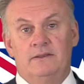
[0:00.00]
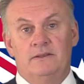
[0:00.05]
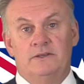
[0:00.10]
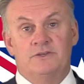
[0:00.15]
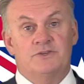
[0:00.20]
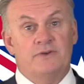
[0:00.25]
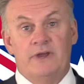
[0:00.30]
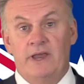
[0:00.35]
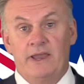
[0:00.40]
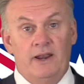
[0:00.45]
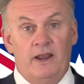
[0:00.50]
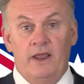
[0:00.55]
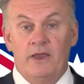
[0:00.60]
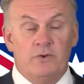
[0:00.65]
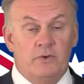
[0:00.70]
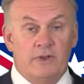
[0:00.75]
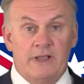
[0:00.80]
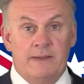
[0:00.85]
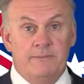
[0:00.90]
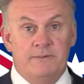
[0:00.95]
The Australian
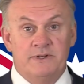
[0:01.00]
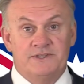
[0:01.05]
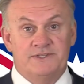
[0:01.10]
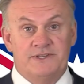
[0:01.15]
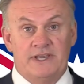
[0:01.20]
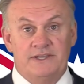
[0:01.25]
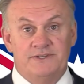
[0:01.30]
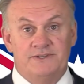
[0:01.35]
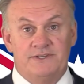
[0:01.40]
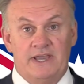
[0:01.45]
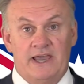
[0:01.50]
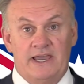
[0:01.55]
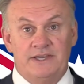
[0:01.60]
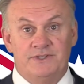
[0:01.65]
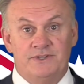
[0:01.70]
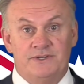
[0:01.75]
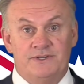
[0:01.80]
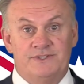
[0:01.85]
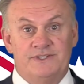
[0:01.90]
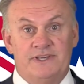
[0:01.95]
Local Government
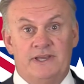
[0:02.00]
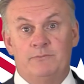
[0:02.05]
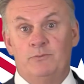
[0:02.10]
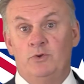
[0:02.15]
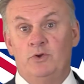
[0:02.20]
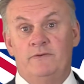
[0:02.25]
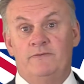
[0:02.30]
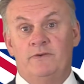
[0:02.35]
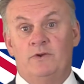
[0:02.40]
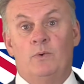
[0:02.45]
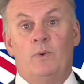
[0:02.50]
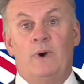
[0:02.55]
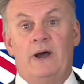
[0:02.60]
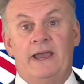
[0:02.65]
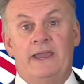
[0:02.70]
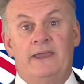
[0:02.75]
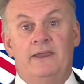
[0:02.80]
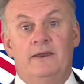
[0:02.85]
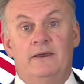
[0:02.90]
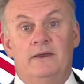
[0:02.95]
Association has said move it
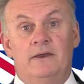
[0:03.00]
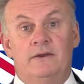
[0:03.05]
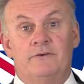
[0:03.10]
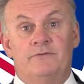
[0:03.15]
away